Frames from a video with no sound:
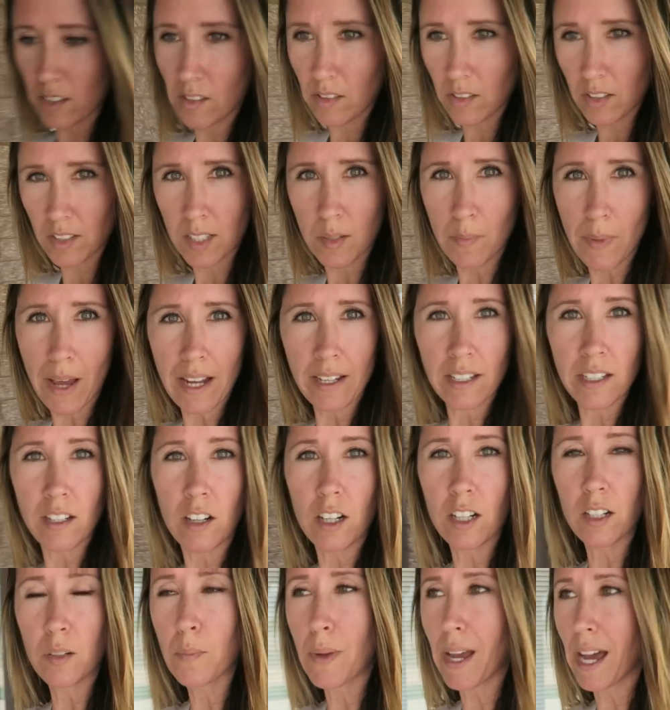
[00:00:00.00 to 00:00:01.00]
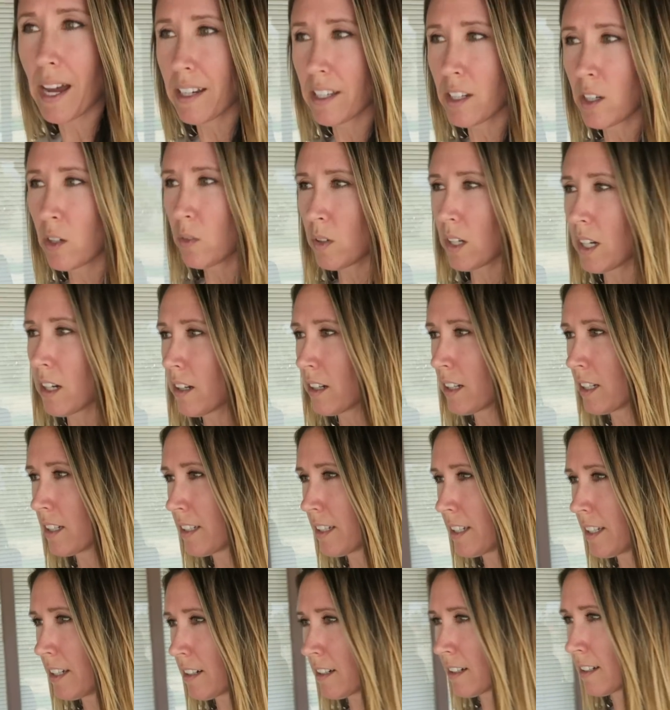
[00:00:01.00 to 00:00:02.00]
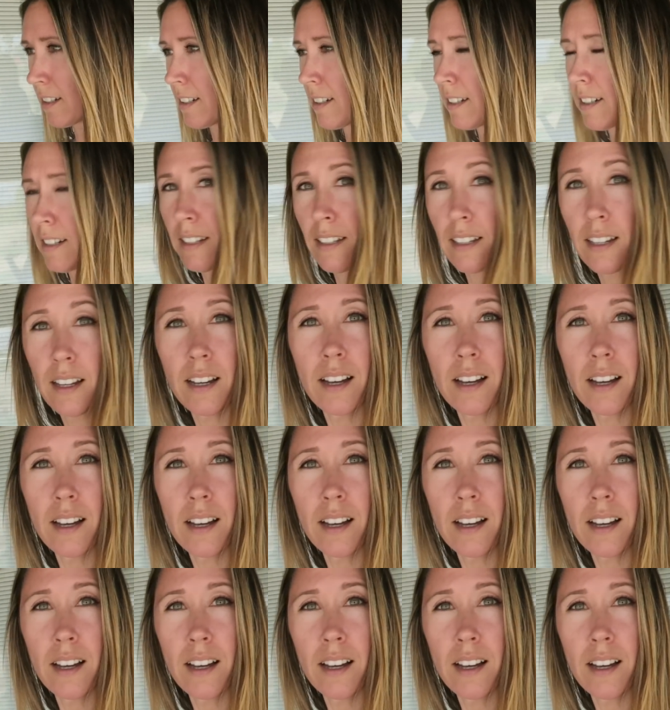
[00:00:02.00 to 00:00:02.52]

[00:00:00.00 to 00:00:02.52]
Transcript: So there's a backyard patio area here.